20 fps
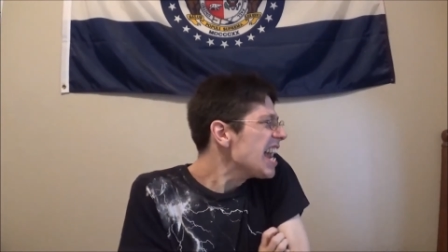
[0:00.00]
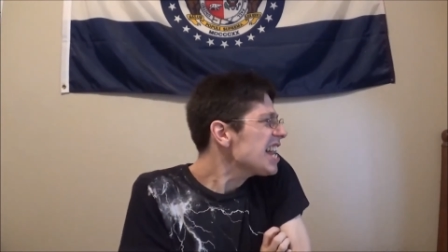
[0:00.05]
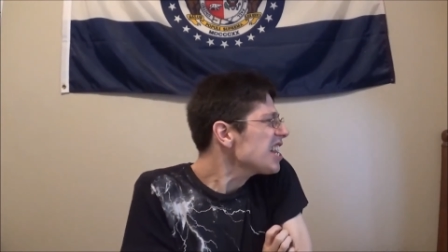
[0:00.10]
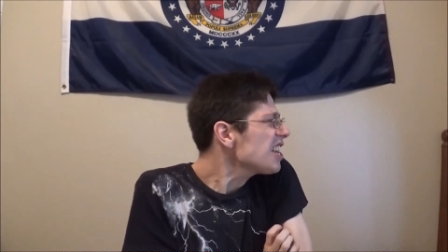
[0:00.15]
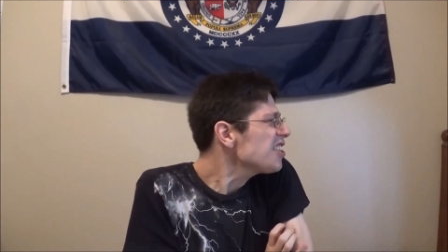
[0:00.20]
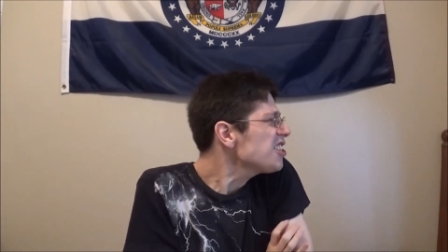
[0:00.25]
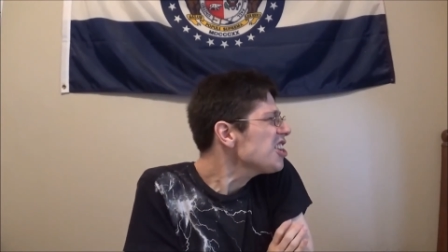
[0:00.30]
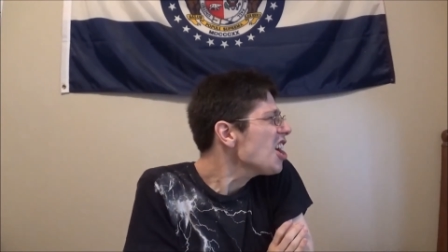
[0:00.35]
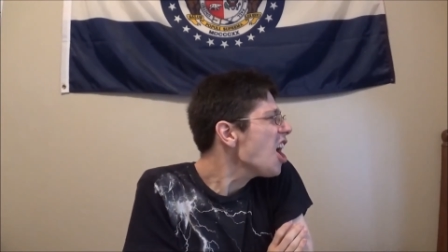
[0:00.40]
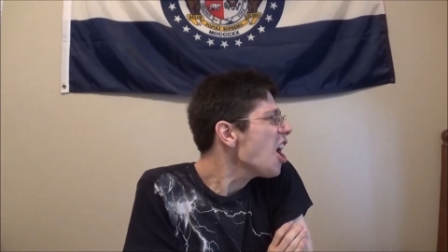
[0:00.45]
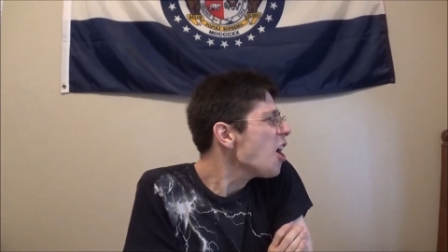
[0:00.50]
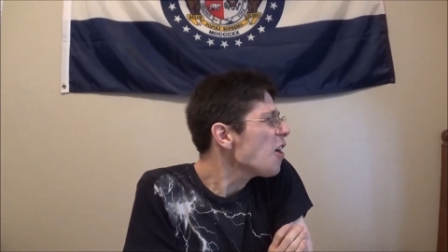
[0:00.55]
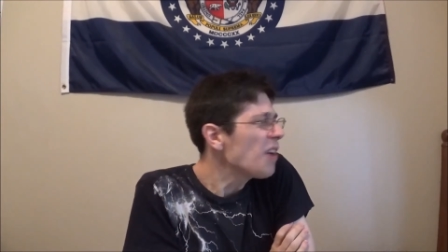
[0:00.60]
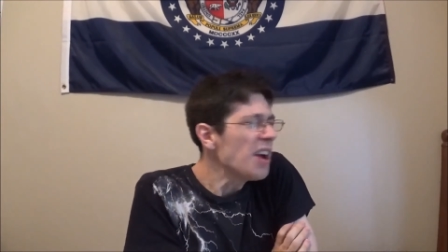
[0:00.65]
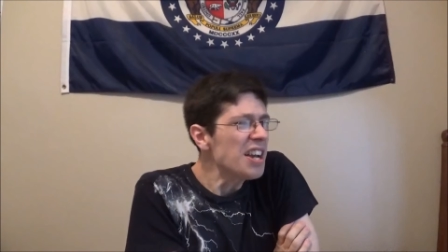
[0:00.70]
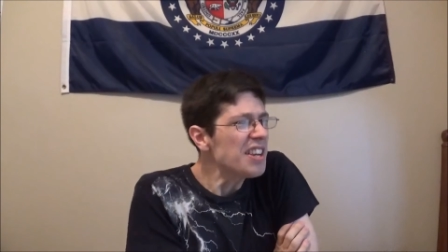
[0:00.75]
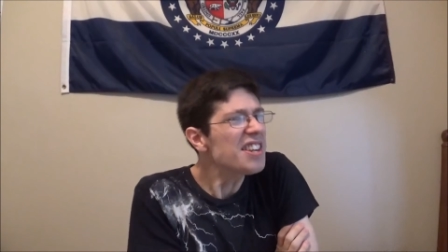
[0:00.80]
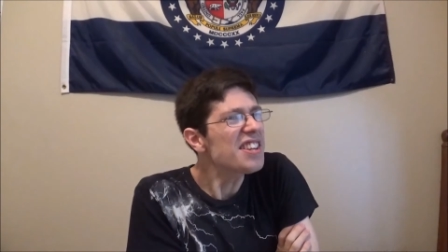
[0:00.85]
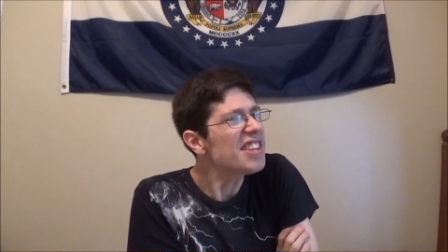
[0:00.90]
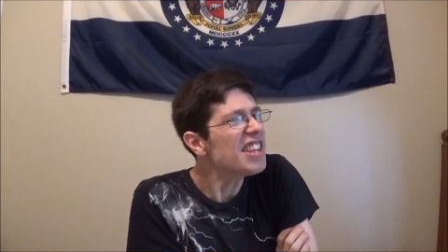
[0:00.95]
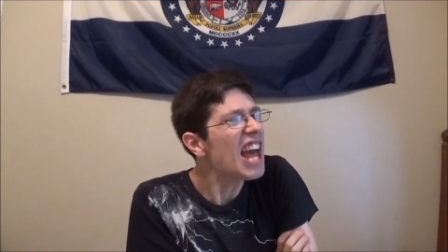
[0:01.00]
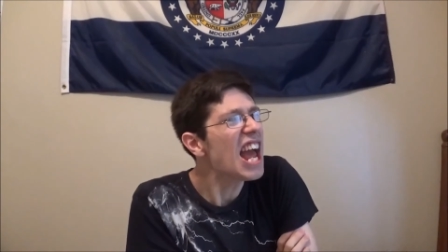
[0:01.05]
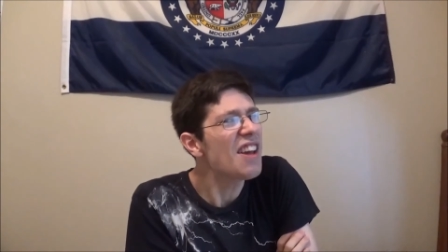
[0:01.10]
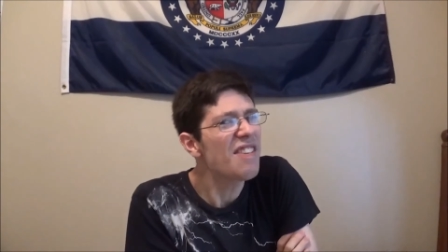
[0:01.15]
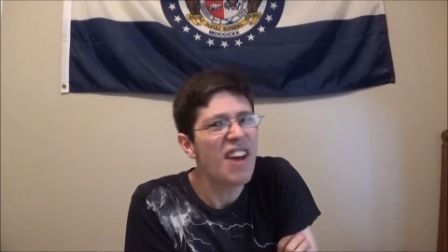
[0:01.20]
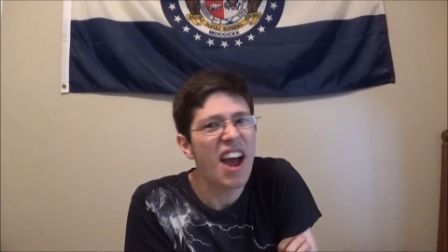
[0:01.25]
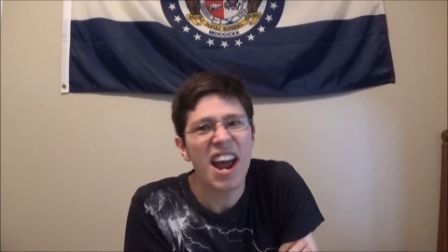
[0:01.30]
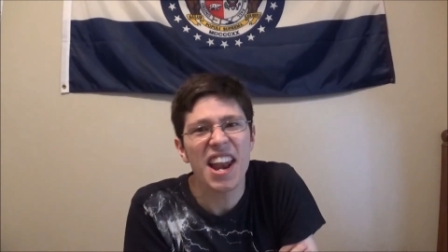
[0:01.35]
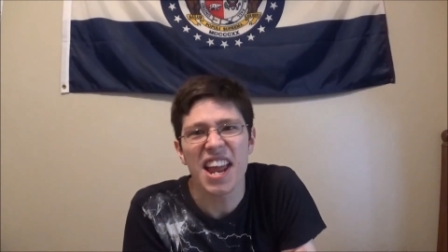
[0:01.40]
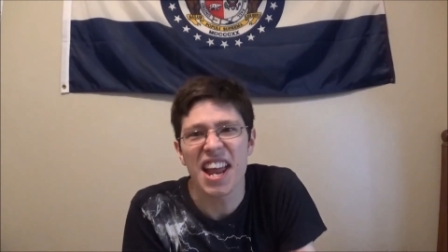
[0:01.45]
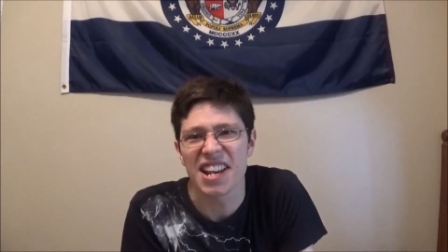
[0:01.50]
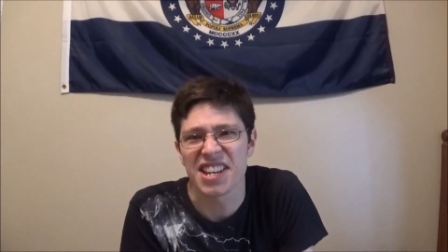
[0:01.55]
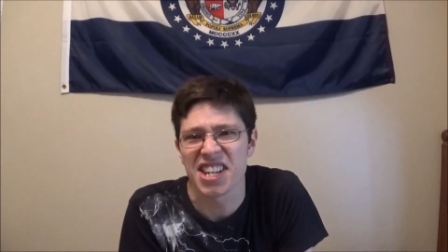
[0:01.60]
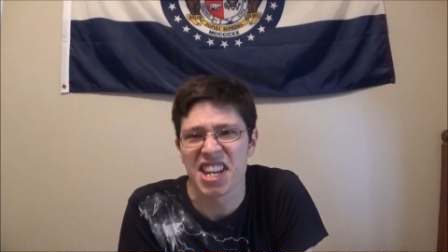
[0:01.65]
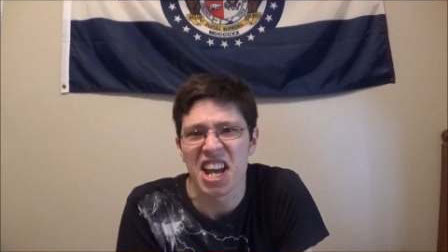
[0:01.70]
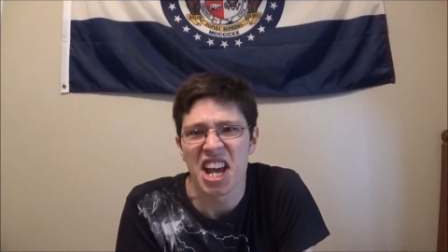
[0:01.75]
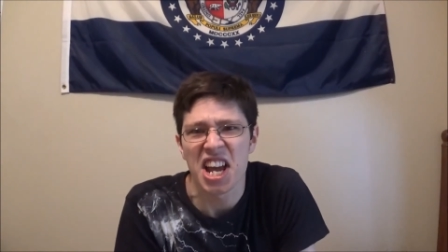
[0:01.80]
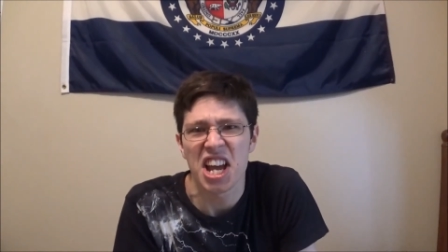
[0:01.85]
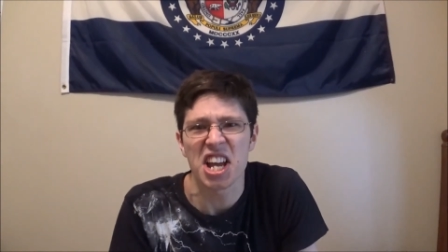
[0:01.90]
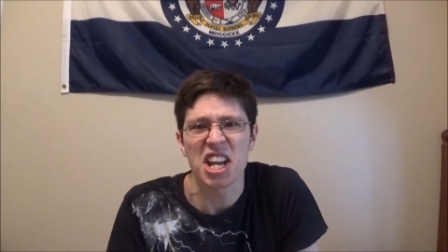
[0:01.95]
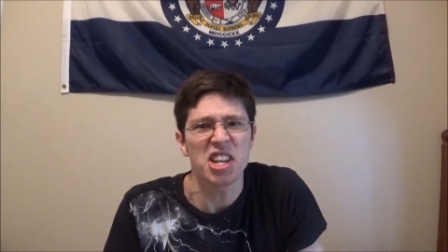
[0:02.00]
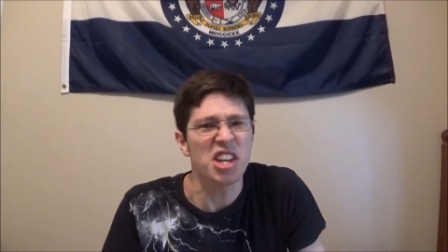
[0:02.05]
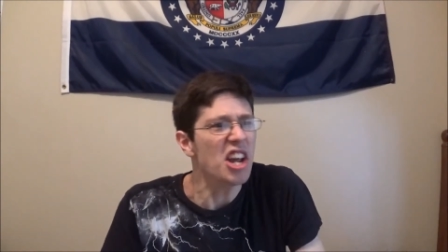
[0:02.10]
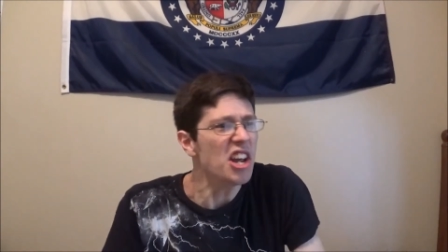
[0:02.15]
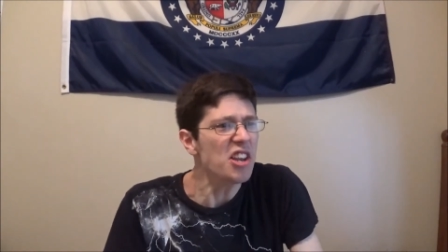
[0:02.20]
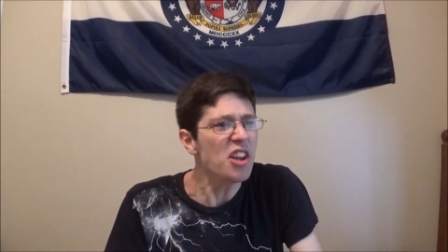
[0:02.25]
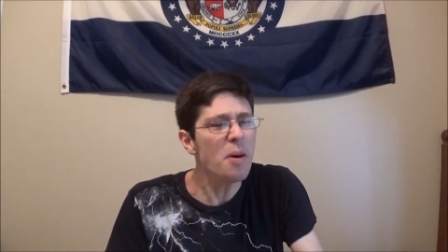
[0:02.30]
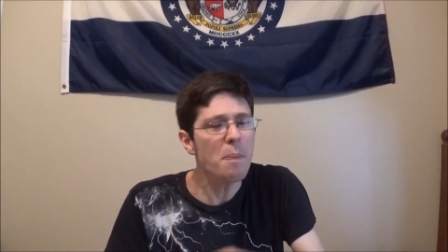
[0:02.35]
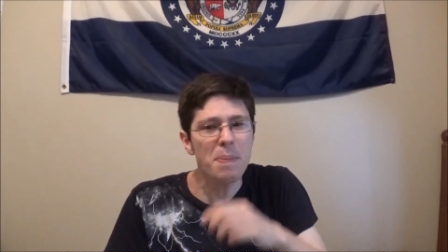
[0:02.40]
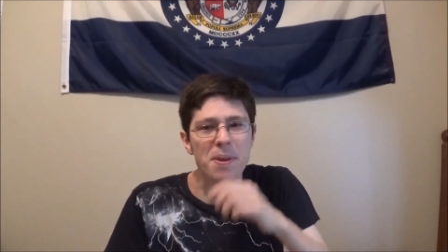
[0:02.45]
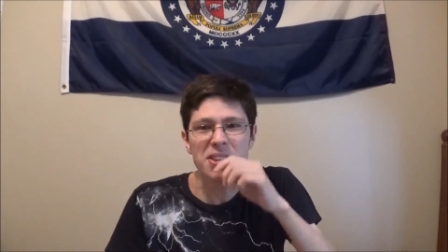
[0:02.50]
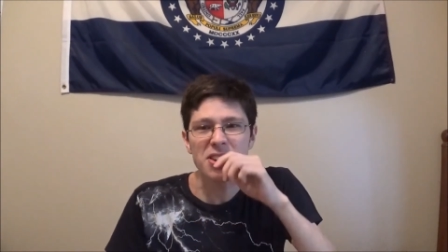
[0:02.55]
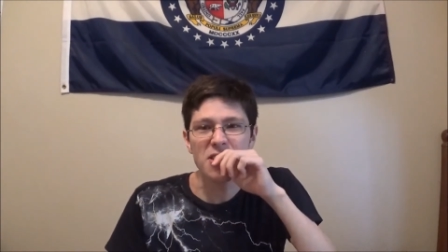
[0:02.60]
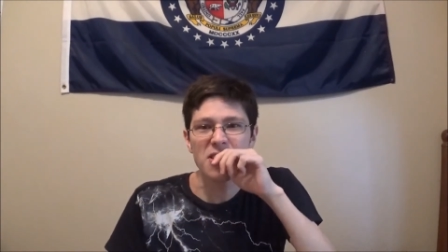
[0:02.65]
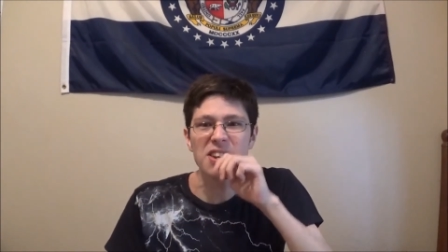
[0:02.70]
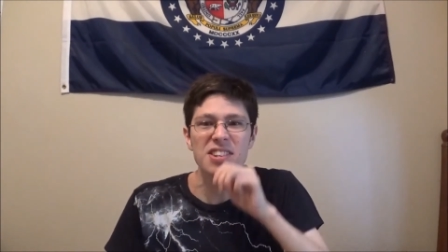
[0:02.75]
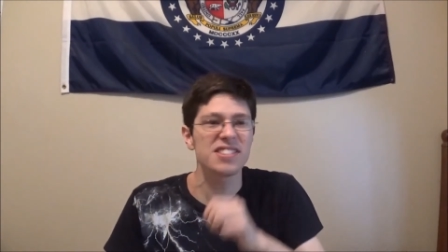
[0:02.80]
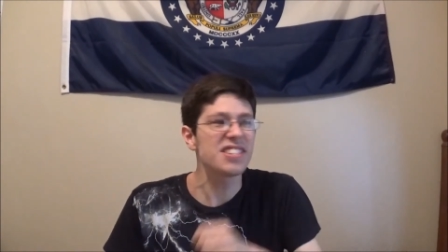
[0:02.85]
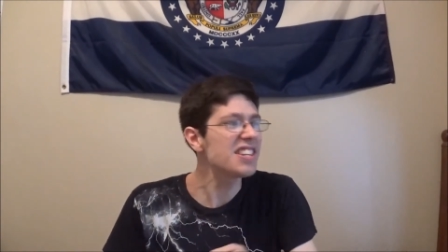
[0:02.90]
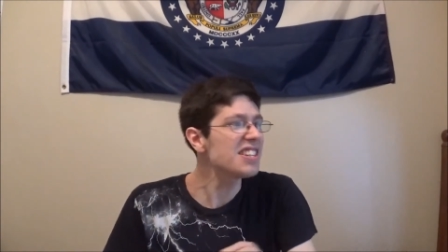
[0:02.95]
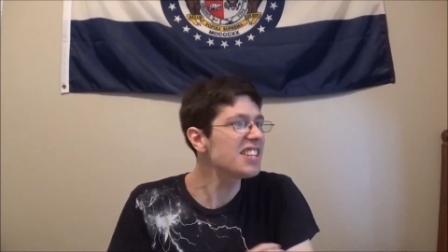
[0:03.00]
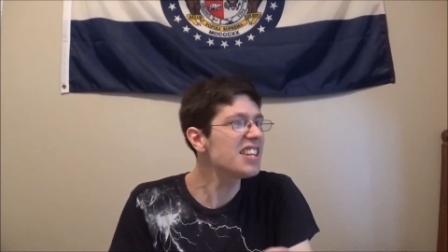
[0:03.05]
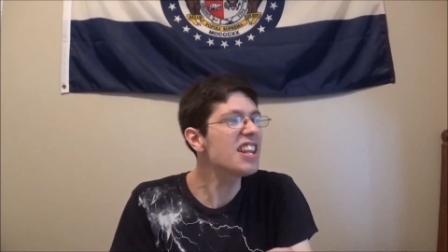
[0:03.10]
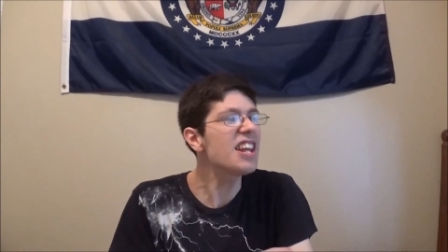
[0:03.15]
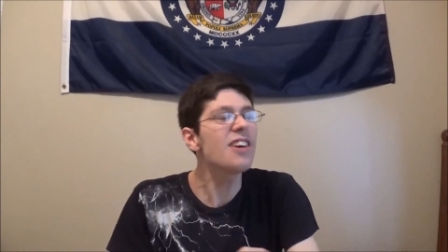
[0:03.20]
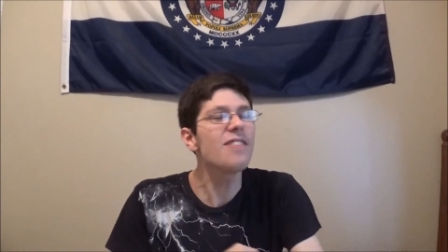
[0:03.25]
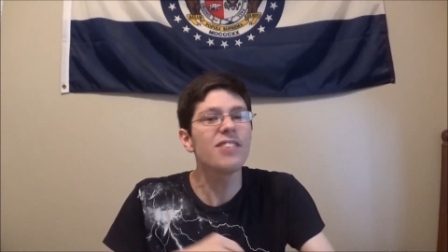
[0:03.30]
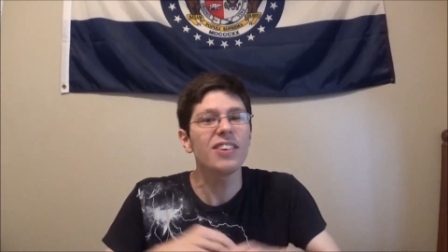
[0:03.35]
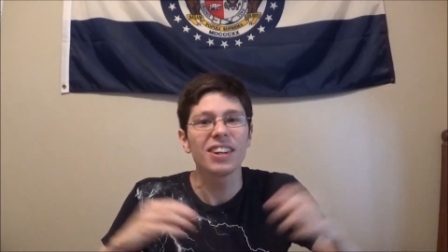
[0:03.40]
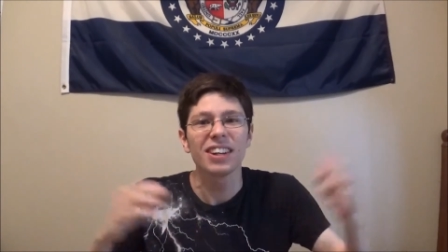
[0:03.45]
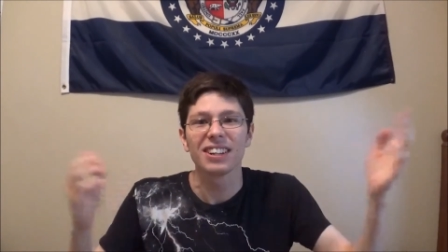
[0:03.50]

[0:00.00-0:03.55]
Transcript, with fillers: a joke, just laugh at it. Don't be so insensitive.